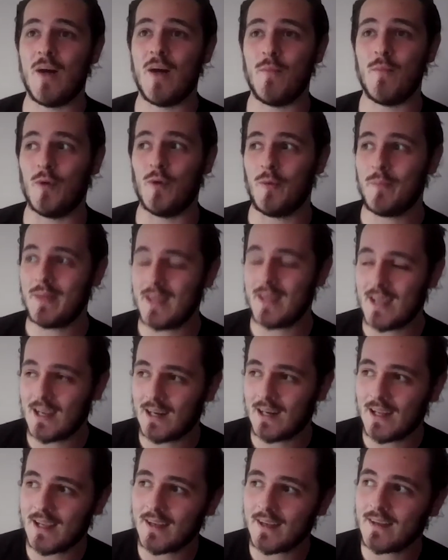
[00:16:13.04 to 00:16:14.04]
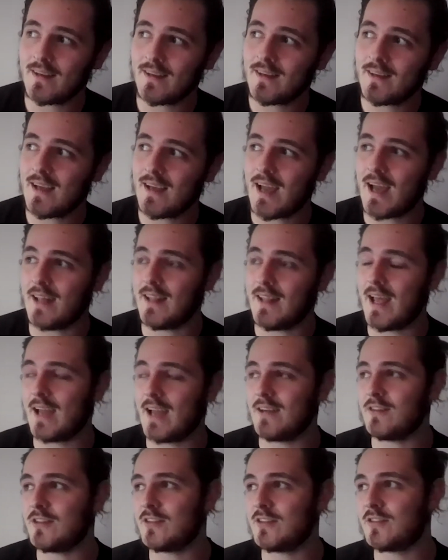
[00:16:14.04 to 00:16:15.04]
more appealing. And
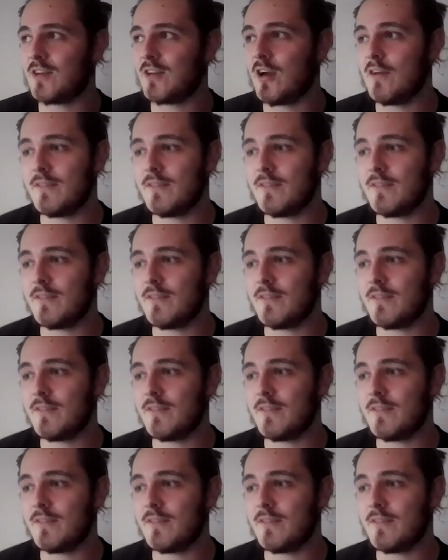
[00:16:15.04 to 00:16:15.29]
then just